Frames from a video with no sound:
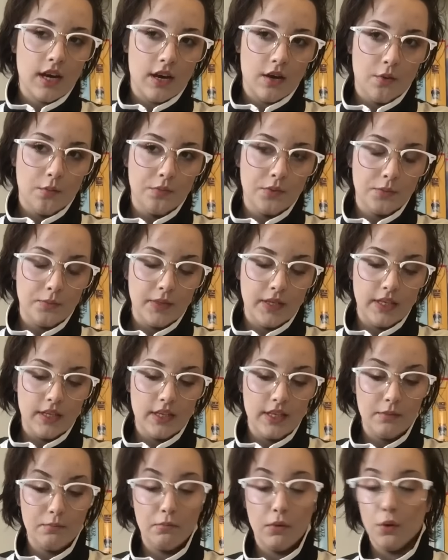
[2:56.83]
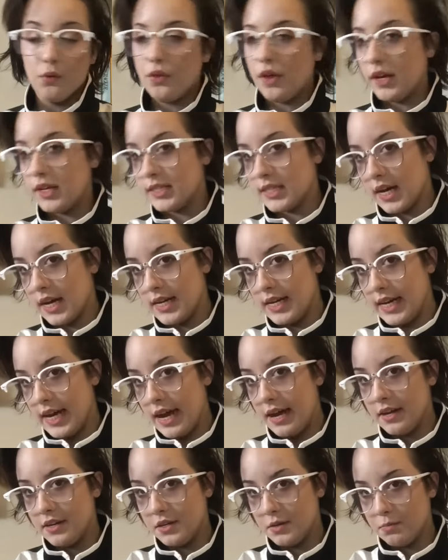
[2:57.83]
helped me in both anxiety
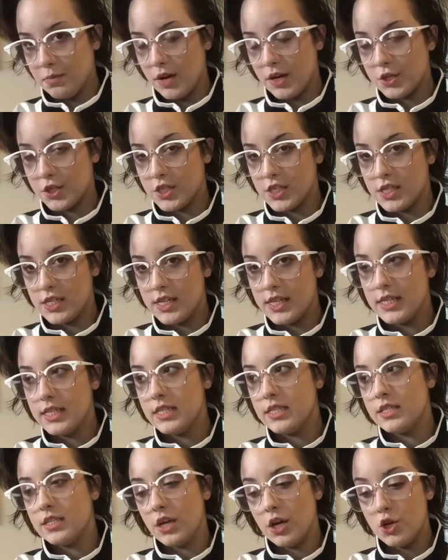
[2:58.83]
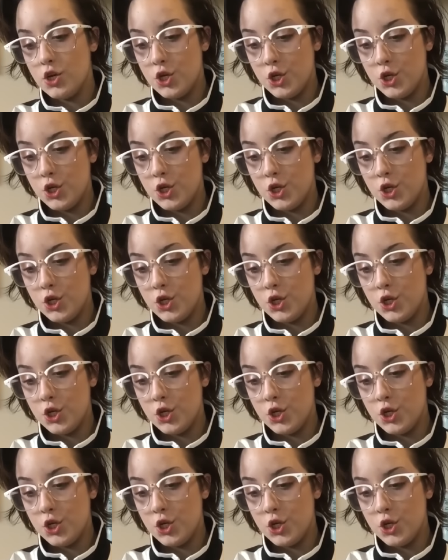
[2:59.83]
and depression is